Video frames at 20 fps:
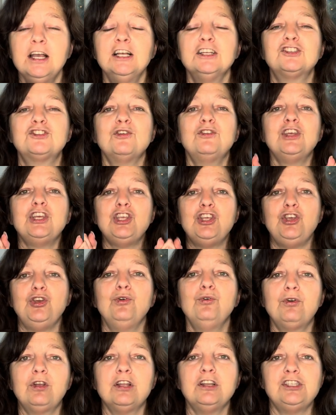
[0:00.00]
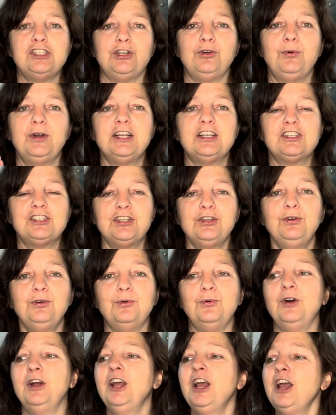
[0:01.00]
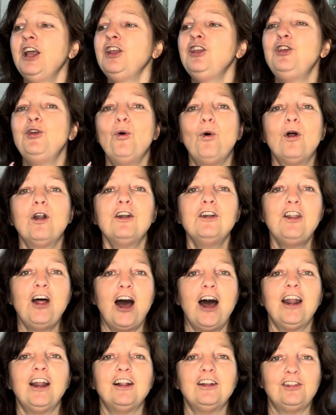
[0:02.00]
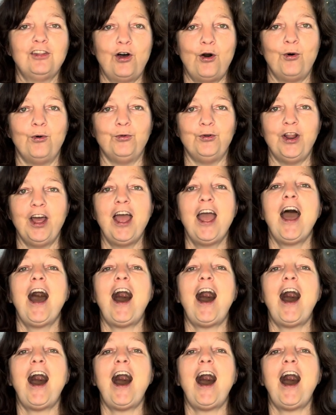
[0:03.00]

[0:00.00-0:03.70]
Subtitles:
so that you can do it too. You're not alone.